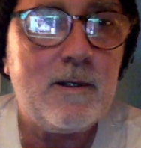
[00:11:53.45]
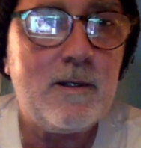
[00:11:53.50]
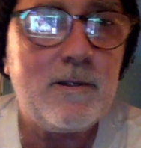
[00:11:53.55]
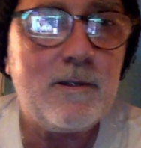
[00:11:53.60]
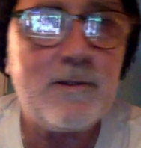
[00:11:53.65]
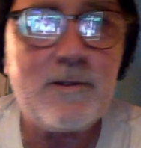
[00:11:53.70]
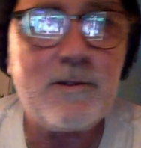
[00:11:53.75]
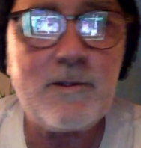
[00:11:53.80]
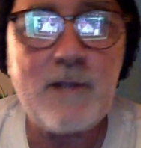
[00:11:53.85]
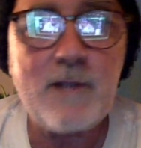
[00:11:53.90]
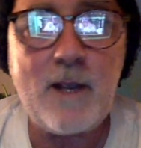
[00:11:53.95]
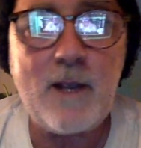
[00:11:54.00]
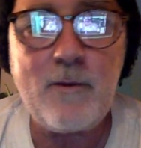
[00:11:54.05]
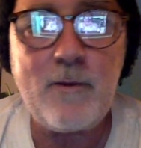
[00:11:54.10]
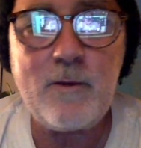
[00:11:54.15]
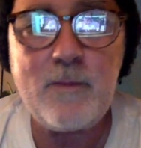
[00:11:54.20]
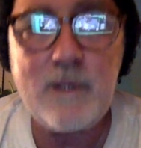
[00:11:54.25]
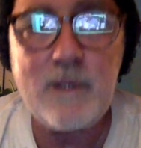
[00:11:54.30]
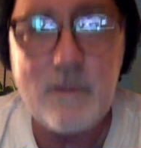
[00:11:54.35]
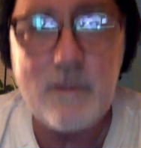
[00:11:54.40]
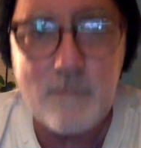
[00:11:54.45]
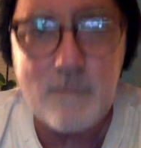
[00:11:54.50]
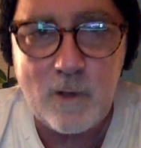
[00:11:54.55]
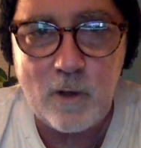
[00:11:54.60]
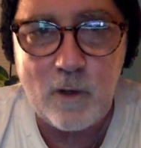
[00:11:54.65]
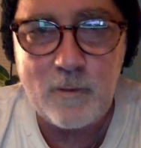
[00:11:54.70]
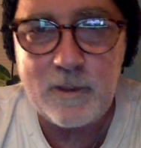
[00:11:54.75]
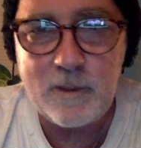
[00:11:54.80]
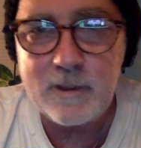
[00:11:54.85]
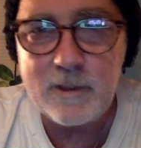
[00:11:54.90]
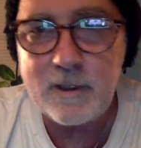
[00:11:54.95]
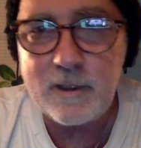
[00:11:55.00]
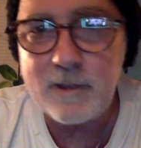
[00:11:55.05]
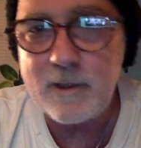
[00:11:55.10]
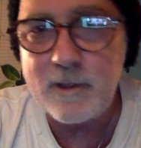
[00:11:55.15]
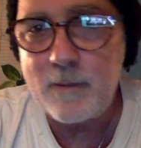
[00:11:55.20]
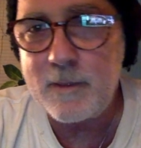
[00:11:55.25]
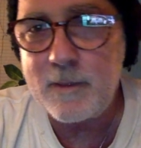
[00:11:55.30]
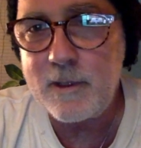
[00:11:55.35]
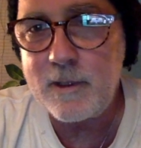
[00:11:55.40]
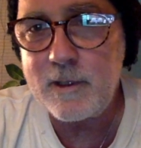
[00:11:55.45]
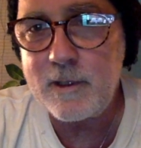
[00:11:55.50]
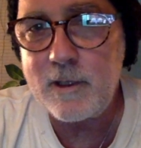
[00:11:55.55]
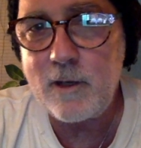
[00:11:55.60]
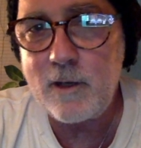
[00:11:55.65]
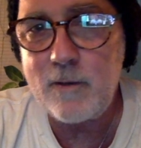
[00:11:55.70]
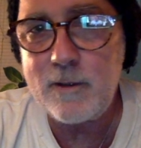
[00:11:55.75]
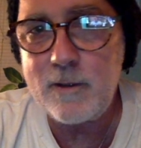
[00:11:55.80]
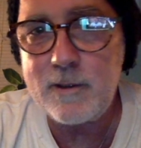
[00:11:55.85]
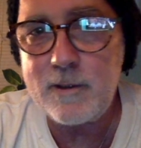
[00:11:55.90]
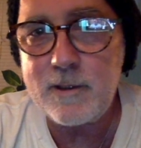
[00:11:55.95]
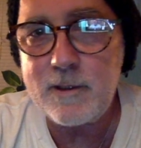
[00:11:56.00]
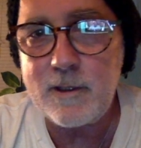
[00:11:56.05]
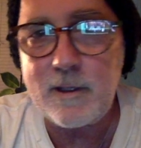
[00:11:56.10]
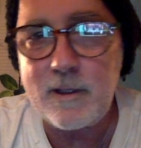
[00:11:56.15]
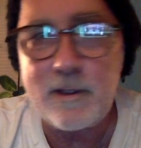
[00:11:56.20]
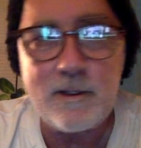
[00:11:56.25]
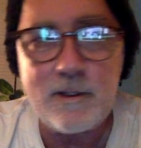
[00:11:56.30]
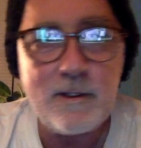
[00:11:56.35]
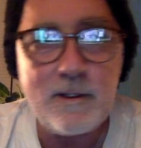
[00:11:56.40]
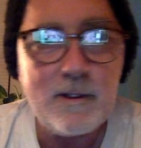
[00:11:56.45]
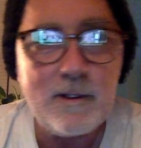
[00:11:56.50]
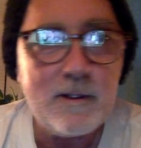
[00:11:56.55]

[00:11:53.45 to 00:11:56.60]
stay with me a moment because I'm going to go into